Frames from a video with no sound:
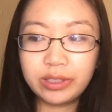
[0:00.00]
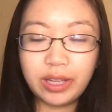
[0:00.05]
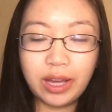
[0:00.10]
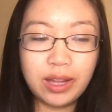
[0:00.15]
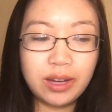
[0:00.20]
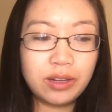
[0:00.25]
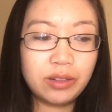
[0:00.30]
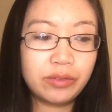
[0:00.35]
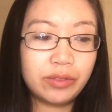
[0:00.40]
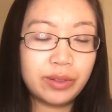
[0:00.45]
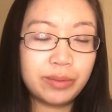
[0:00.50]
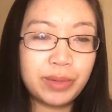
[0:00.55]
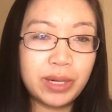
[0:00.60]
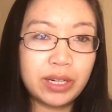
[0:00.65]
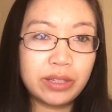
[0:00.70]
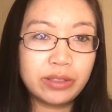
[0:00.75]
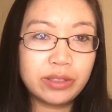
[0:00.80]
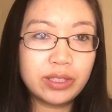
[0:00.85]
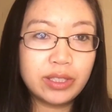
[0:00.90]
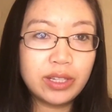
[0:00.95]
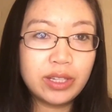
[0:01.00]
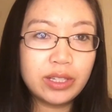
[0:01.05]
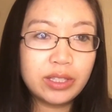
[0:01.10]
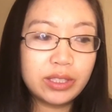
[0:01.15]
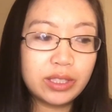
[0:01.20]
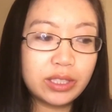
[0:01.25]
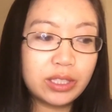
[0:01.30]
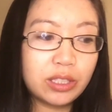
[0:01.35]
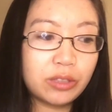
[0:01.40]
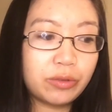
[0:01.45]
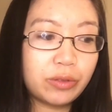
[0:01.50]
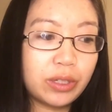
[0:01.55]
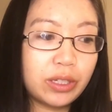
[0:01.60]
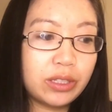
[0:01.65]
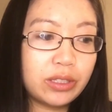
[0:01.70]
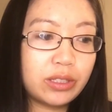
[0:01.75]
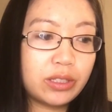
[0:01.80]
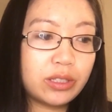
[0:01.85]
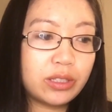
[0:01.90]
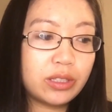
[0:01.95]
kind of about the
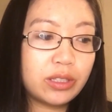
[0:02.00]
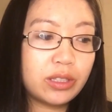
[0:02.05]
different